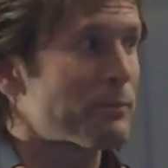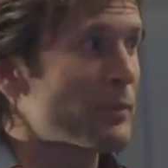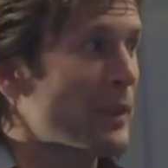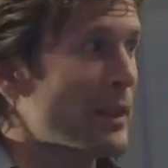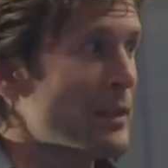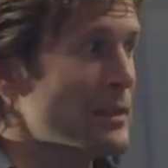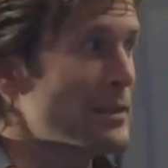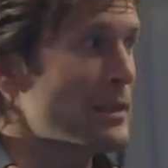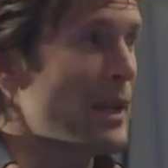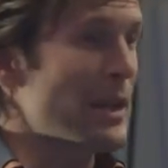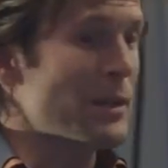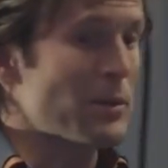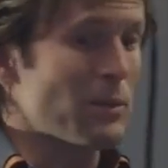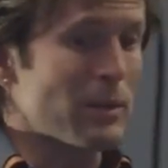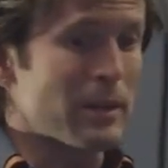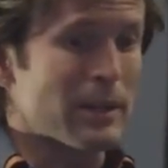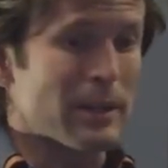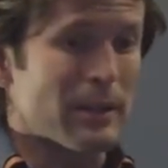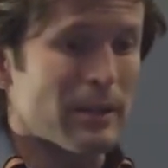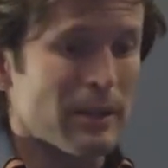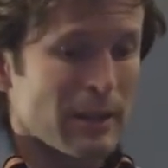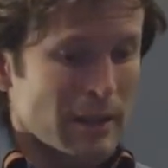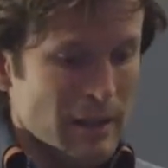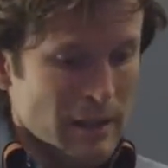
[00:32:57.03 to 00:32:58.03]
Because not only,
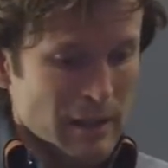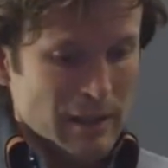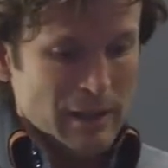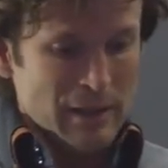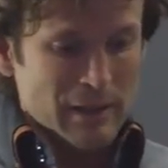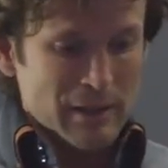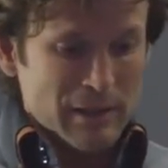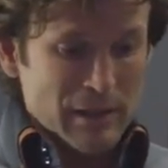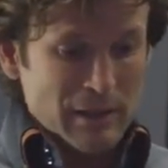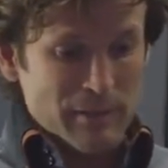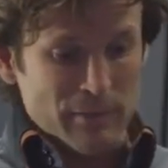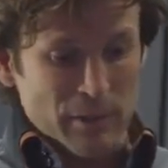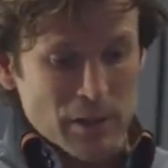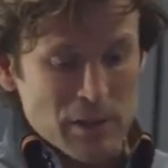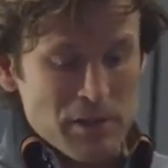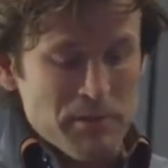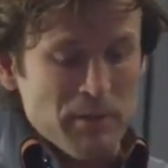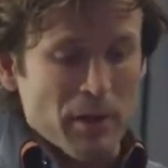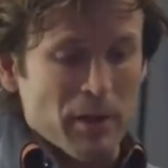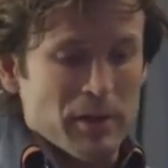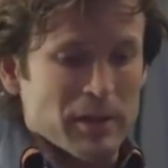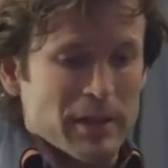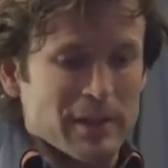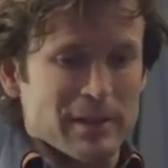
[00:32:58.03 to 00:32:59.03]
first of
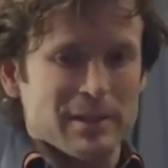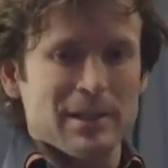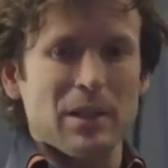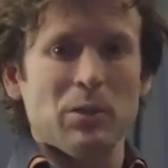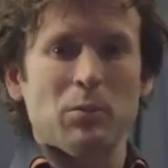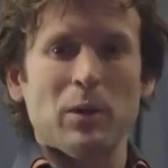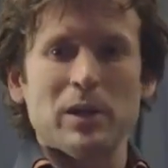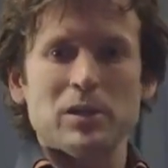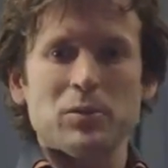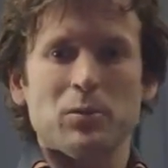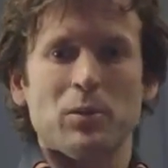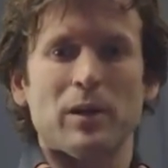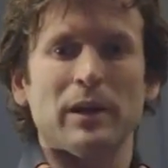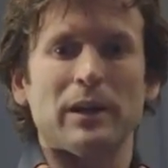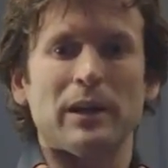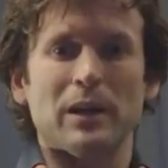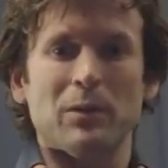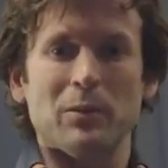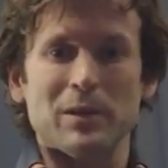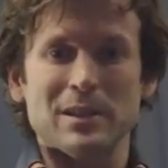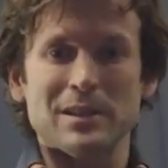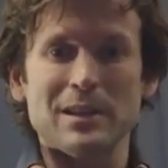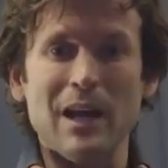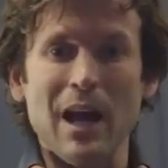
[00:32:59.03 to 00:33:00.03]
all, you can see what's working and
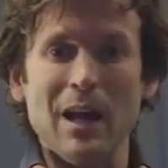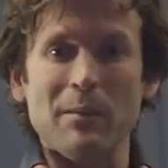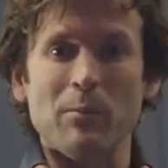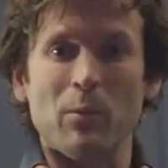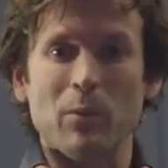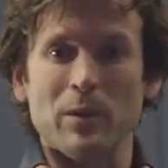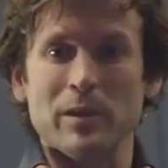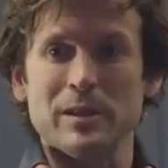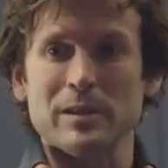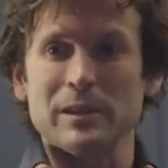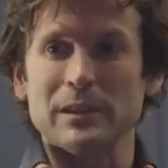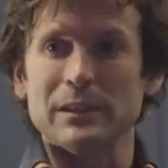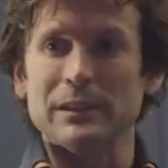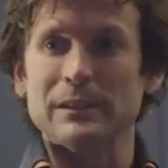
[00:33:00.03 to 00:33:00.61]
what's not more easily.